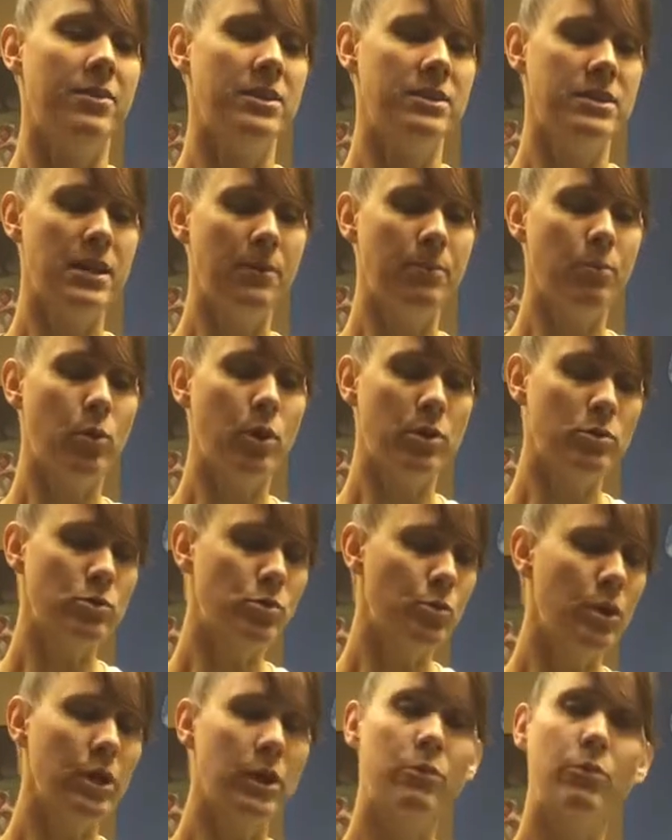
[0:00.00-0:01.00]
The tape works
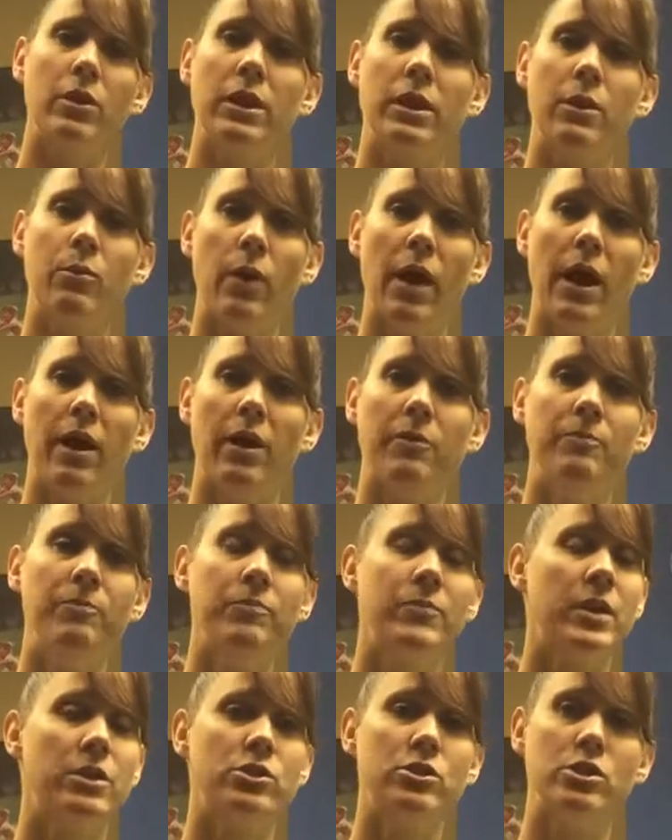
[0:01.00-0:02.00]
really, really well.
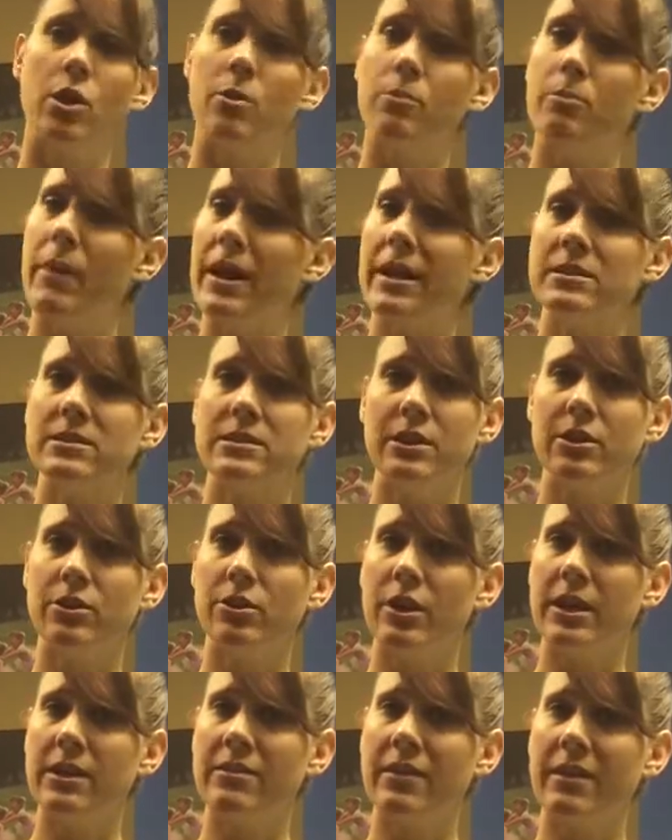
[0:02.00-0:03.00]
There's no medicine
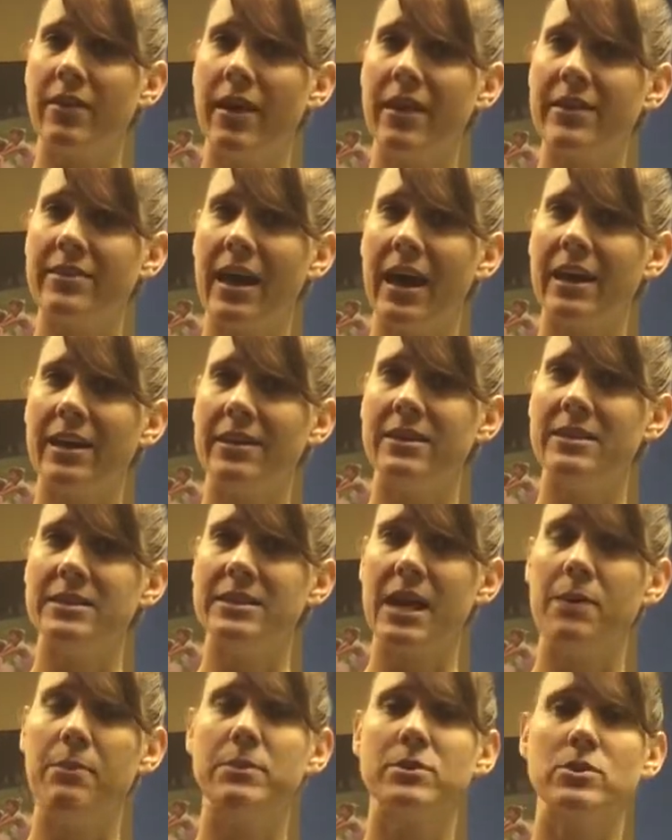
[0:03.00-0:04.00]
or anything like that in the
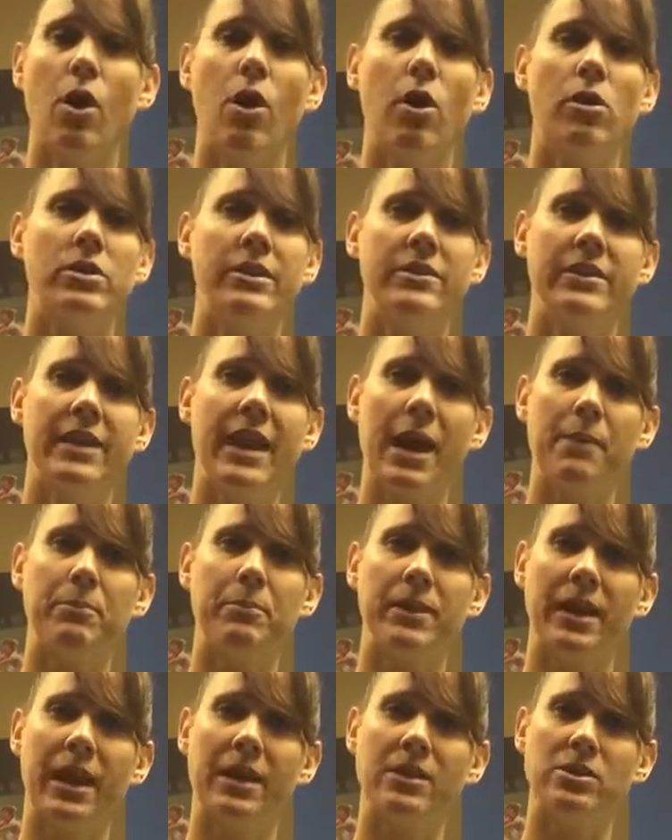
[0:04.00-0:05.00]
tape. It's all in the
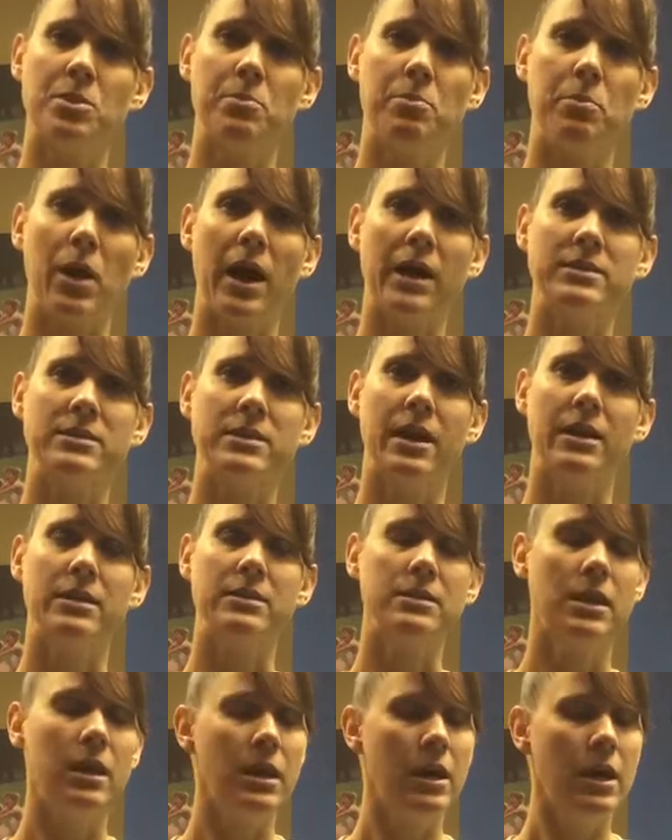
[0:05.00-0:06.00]
application
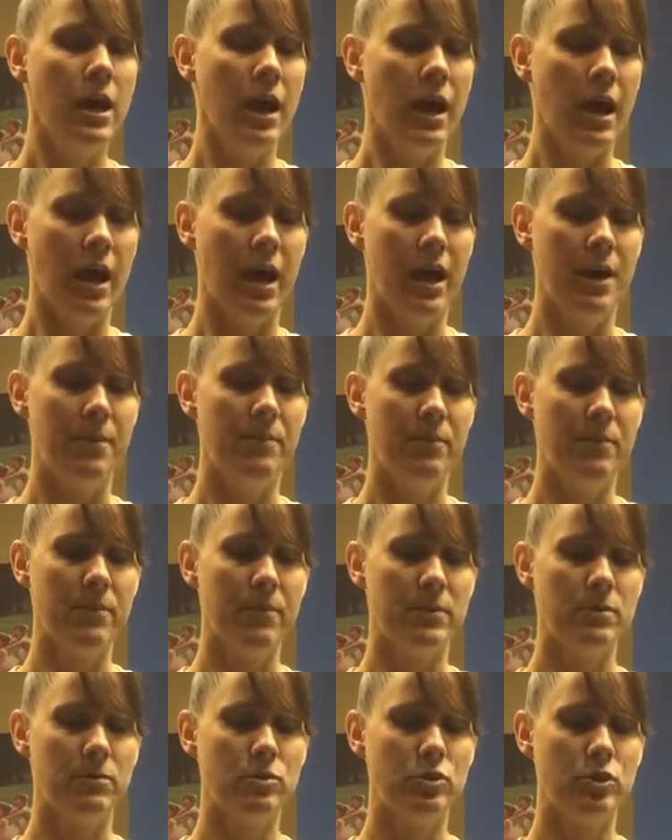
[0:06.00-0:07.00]
process.
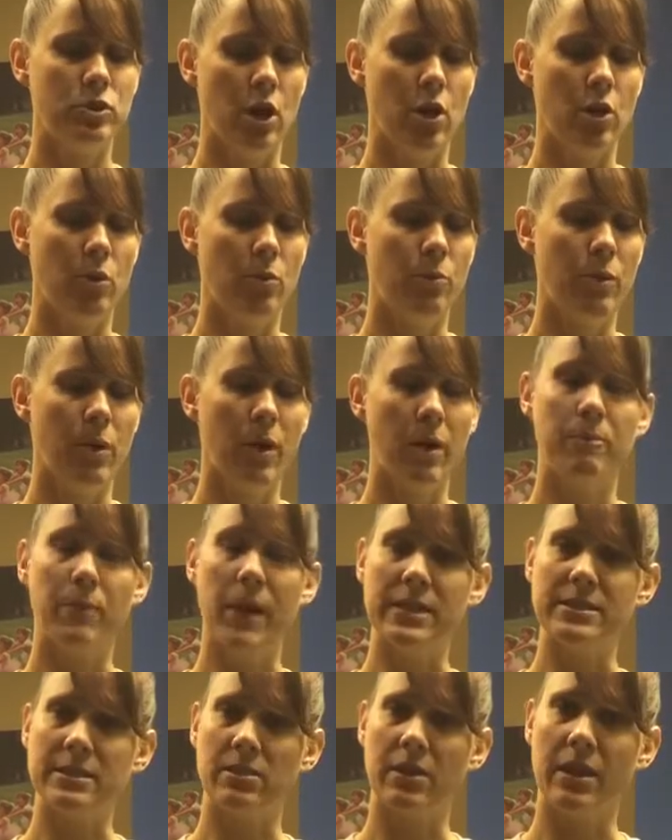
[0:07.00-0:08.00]
So
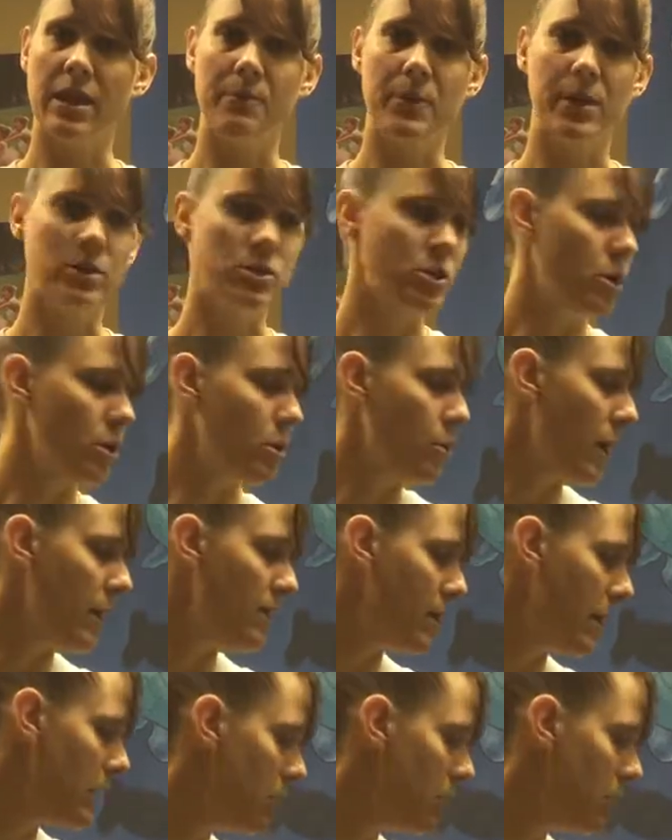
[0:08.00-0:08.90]
basically I'm going to show you what I'm